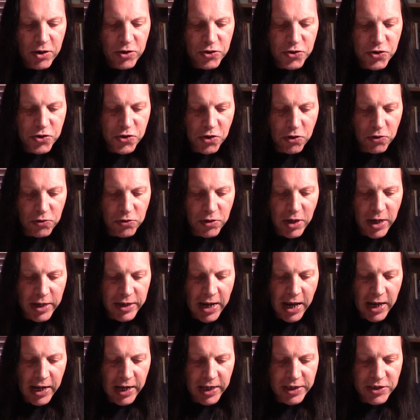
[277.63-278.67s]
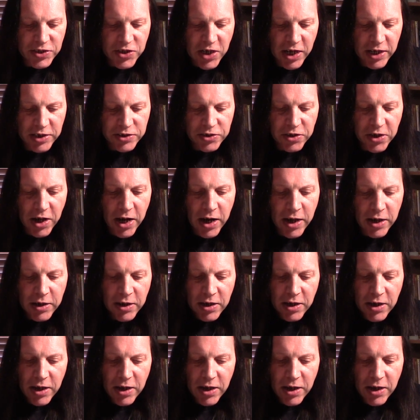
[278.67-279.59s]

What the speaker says: Jean and Alexandra